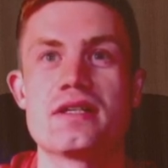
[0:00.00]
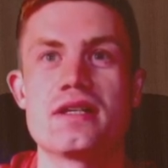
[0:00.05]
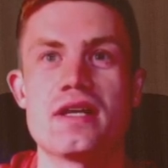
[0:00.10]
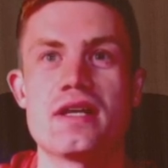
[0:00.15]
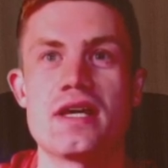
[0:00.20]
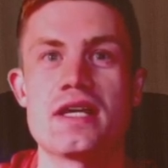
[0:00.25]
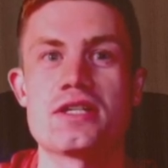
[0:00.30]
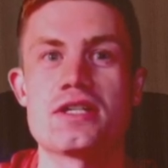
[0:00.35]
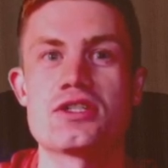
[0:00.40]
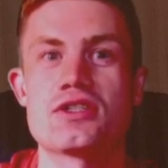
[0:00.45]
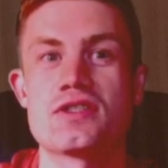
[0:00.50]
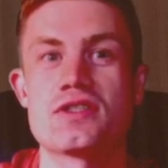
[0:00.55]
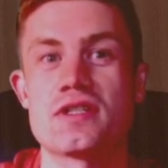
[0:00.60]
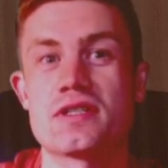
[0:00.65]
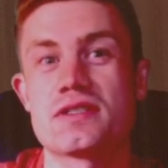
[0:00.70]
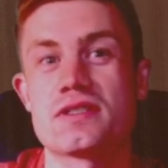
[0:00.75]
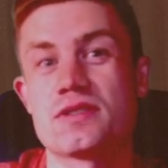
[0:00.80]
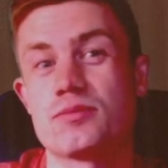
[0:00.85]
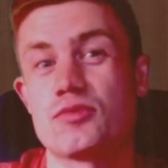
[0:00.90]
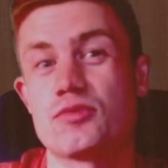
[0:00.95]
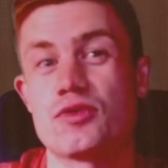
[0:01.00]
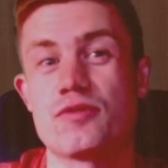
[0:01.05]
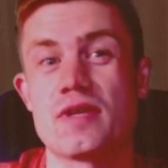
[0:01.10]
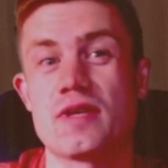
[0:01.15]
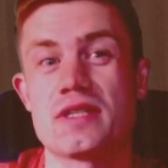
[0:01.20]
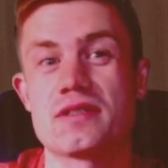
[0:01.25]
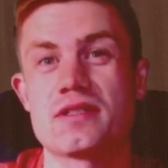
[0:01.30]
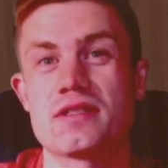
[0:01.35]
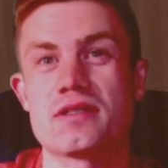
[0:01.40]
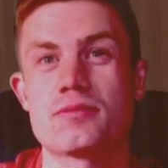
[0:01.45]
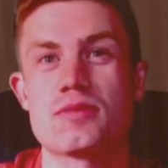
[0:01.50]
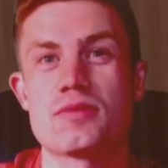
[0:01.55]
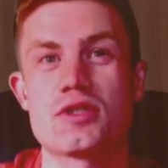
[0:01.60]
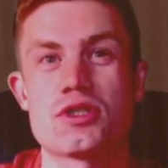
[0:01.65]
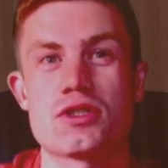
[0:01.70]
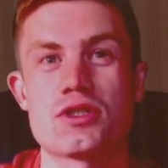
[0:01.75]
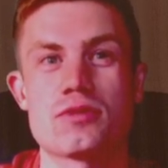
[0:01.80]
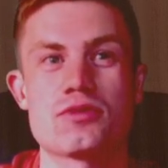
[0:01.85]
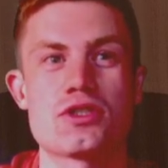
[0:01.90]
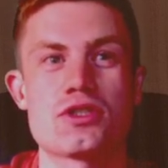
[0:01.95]
h6 preventing
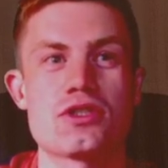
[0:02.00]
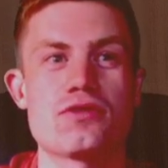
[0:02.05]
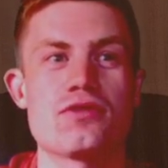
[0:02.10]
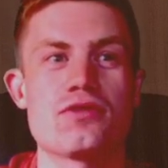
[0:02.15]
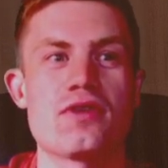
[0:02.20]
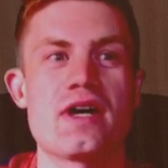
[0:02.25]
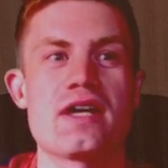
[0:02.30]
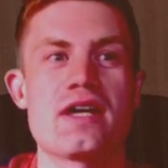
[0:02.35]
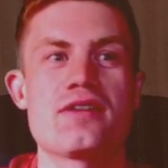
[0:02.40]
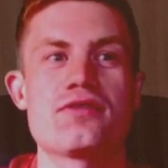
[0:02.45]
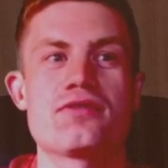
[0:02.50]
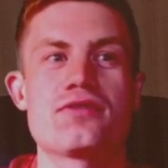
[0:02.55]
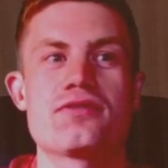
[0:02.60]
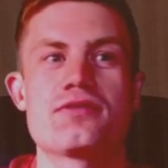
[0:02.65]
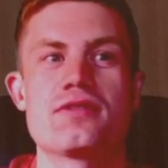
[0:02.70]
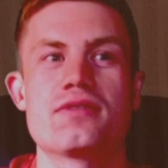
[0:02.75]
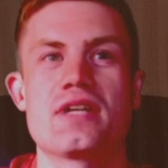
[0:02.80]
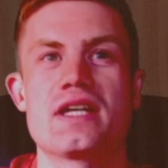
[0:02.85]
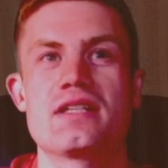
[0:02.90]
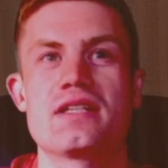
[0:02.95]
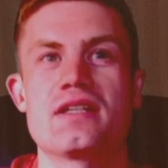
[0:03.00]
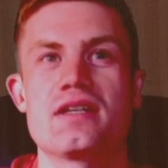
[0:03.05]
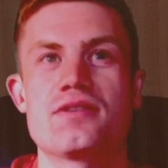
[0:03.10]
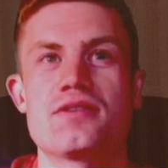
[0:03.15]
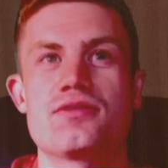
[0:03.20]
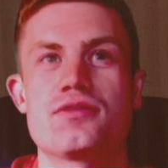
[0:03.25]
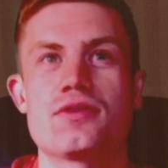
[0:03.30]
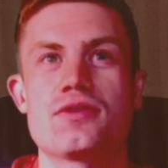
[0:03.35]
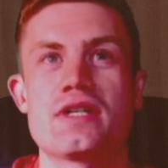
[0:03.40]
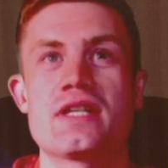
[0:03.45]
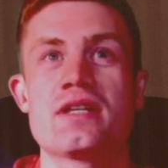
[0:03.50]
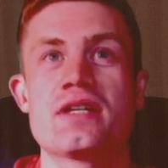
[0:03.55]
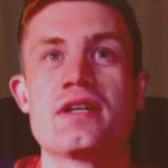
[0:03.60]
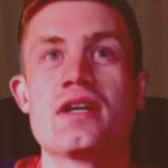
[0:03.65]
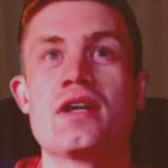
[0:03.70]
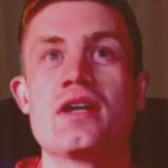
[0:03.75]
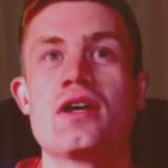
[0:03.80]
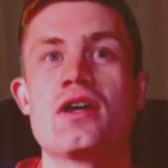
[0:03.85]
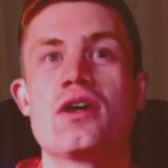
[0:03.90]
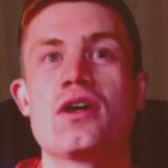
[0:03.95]
bishop g5, knight a3,
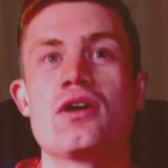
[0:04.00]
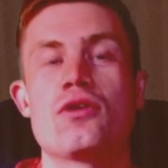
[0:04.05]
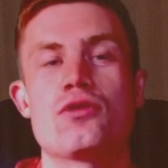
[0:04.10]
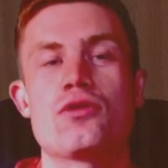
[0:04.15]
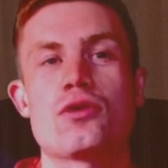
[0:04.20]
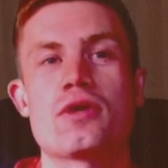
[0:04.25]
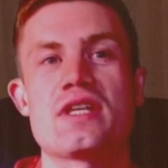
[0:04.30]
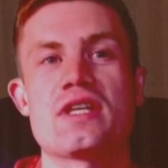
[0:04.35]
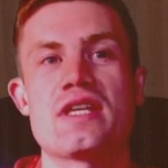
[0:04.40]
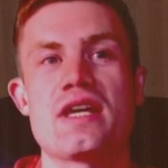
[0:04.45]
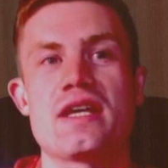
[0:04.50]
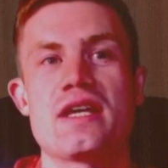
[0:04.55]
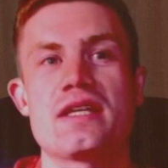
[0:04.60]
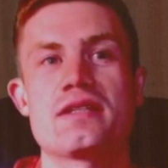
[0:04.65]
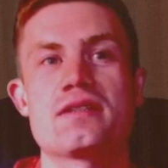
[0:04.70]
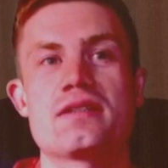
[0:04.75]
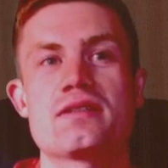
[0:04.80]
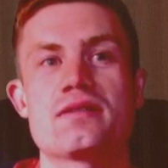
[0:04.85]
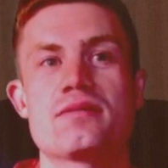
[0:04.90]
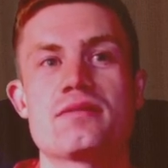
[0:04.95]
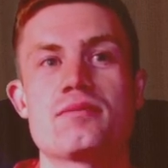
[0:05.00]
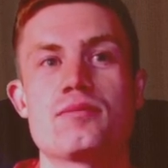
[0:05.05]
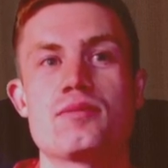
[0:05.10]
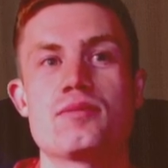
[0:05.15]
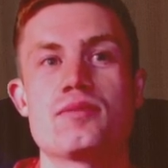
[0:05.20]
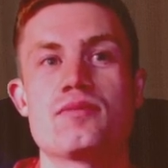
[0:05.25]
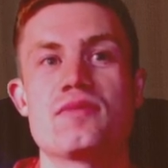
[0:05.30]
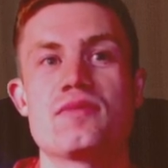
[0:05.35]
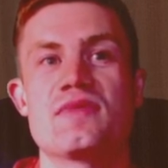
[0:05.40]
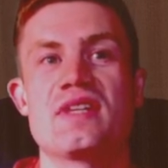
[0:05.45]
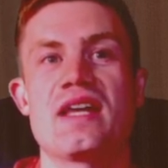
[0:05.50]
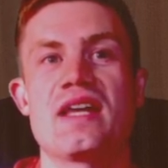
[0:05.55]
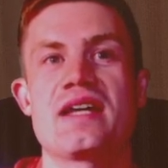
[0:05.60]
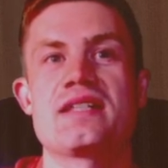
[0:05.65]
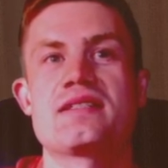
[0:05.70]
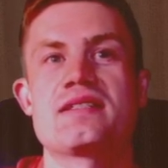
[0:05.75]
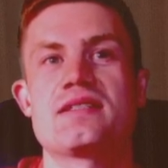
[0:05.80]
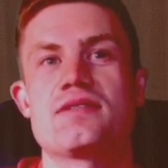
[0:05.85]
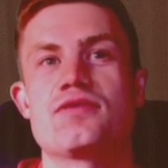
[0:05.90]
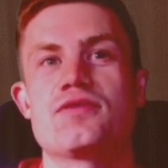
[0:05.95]
rook e8,
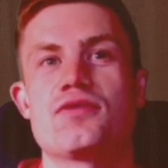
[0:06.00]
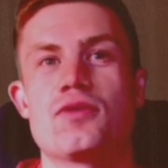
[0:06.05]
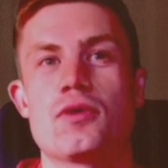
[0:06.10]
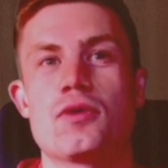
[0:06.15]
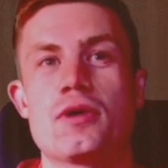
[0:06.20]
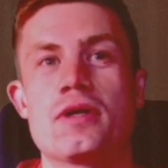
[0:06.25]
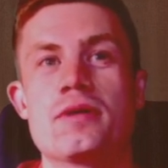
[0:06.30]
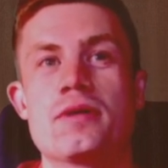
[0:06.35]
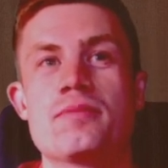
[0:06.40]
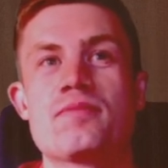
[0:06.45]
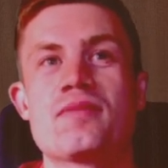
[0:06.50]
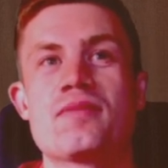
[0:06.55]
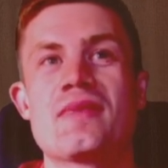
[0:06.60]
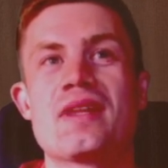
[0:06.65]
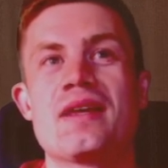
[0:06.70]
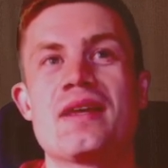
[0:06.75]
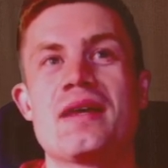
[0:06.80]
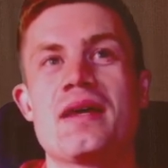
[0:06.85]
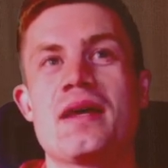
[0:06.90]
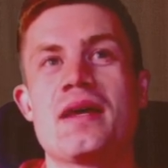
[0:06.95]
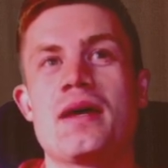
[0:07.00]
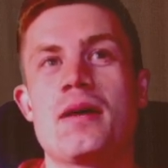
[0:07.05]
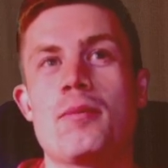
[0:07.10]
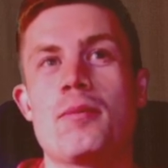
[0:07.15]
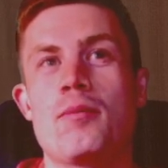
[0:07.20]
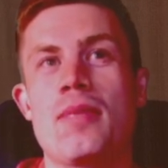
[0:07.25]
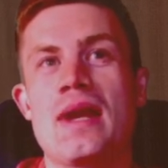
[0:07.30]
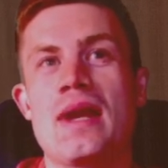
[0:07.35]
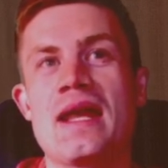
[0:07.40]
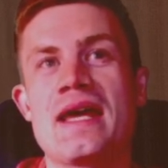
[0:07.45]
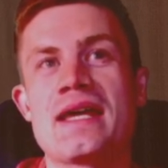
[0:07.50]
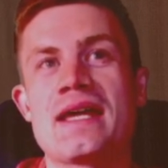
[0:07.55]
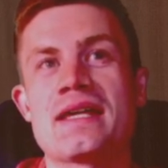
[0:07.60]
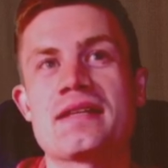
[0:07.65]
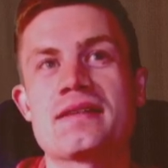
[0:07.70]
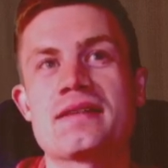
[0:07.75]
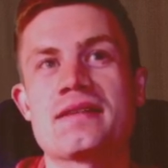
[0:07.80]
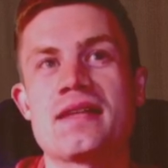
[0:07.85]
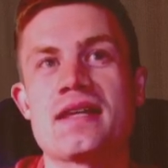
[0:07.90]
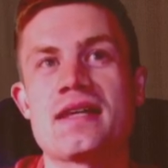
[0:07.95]
knight c4.
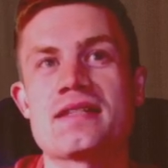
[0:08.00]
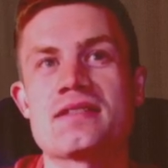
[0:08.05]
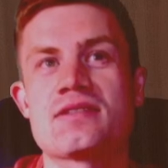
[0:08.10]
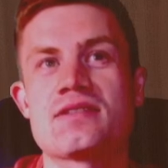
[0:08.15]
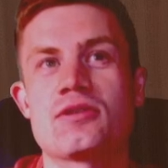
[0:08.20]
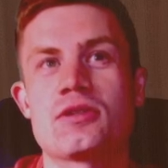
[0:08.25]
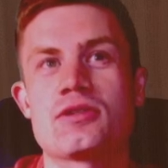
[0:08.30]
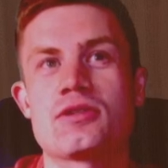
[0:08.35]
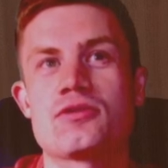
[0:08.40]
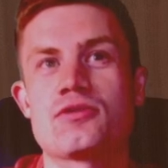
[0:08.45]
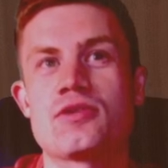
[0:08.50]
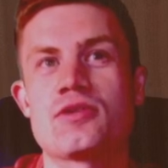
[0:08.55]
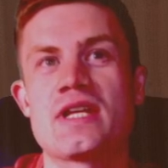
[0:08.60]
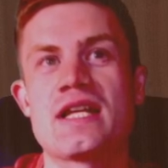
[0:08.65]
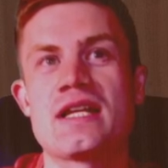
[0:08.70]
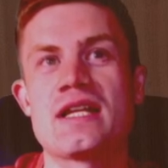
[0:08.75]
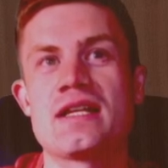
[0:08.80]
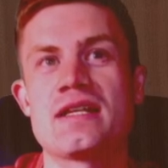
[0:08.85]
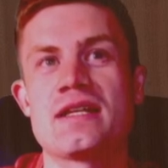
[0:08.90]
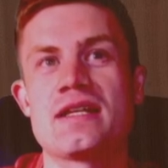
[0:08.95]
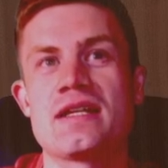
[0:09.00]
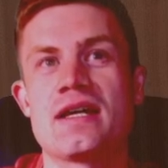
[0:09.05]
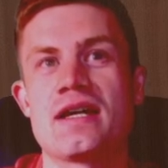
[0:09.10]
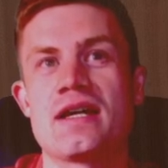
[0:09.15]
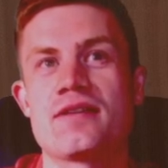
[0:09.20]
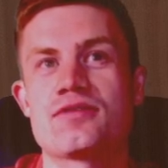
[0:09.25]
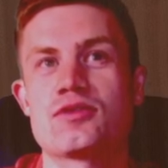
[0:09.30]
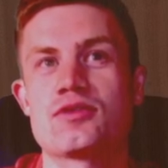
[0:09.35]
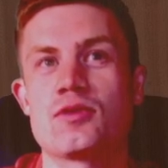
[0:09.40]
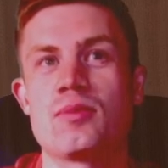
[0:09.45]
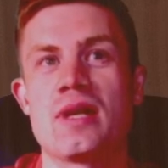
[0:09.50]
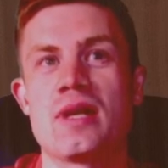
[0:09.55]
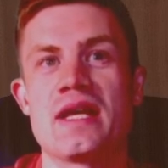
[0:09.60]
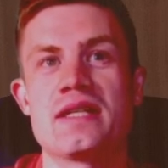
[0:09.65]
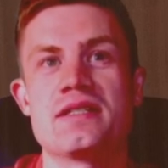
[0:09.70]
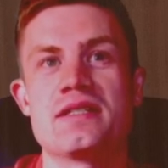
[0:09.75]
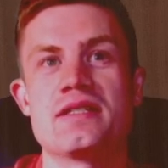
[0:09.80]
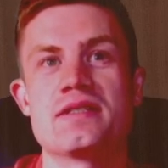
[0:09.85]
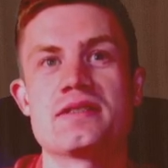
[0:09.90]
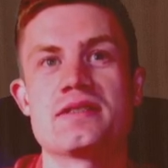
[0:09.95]
Black does not really have to play
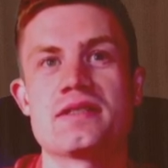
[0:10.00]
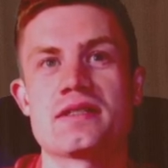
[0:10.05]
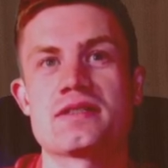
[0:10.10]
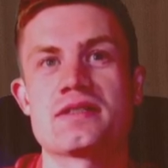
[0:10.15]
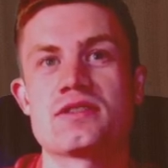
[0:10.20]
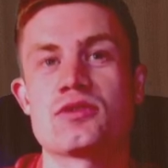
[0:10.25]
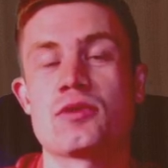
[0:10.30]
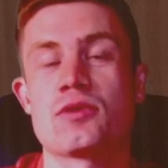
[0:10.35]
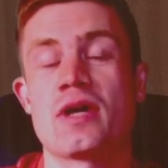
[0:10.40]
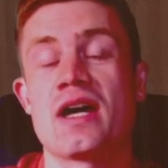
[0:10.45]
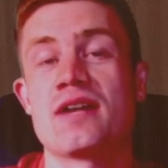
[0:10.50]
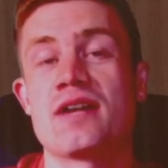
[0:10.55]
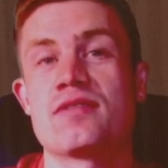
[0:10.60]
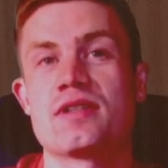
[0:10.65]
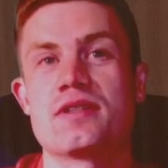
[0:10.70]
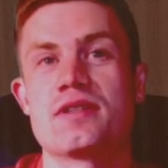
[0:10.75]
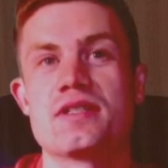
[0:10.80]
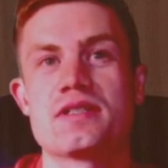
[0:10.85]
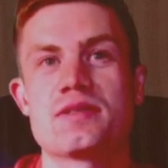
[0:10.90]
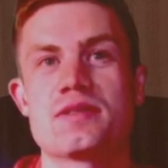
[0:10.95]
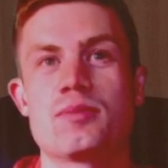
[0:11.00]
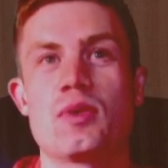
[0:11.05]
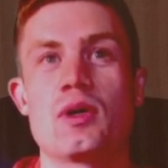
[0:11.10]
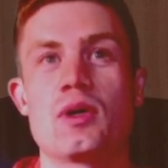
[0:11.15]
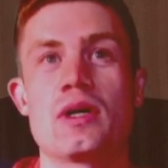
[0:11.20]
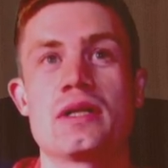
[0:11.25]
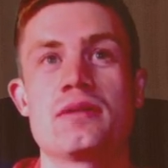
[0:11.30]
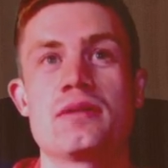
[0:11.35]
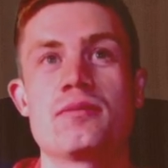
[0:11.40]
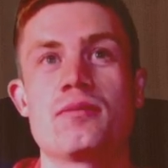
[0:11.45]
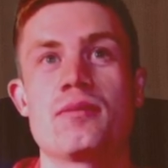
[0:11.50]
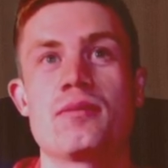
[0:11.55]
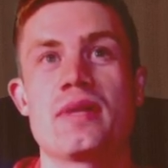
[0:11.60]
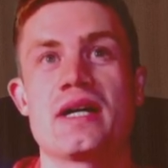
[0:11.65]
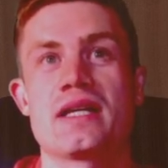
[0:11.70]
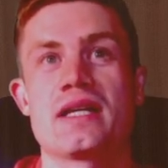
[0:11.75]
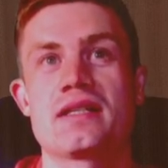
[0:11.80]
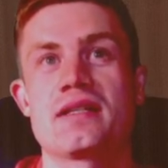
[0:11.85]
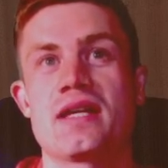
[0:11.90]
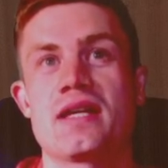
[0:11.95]
d6 to cover this pawn,
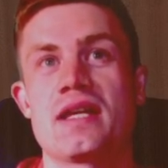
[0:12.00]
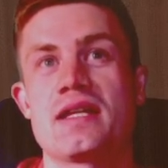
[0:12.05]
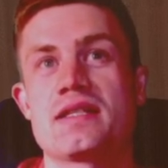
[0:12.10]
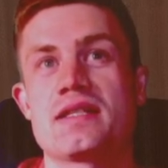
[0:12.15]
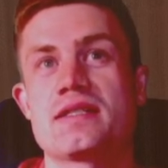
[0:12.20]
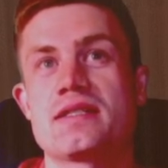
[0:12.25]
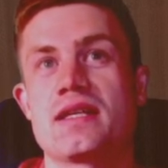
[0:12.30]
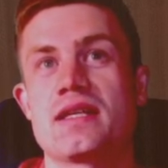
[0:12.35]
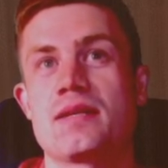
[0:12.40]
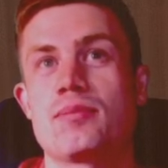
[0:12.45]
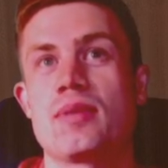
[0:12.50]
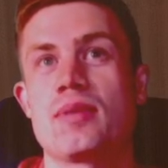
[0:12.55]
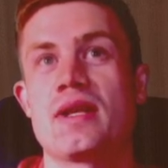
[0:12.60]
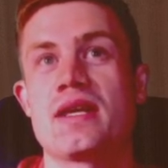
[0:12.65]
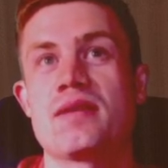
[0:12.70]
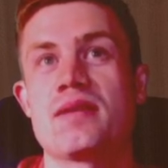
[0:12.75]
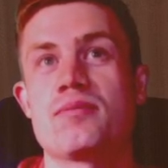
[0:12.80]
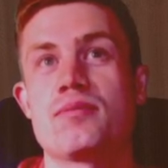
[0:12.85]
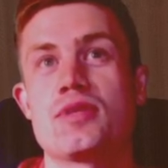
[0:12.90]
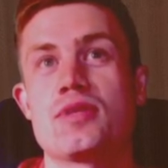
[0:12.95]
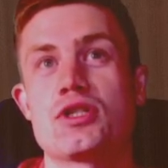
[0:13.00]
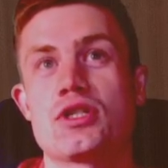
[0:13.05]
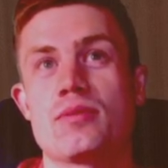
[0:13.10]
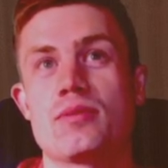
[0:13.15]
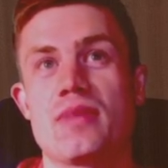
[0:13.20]
but can instead play bishop